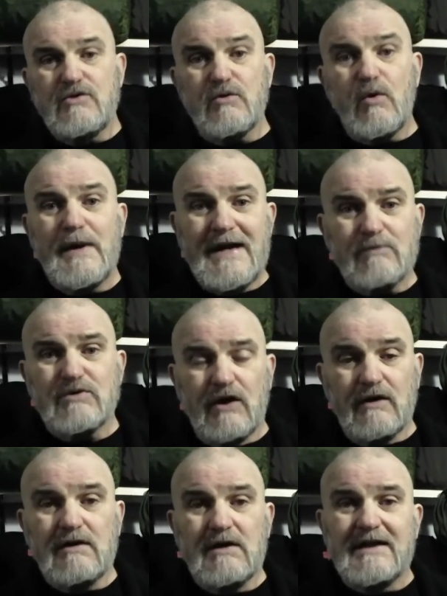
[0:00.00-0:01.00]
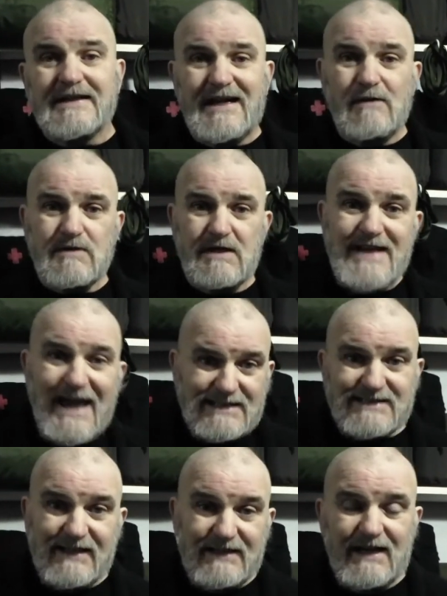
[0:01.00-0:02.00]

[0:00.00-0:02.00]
going out on. Count the next day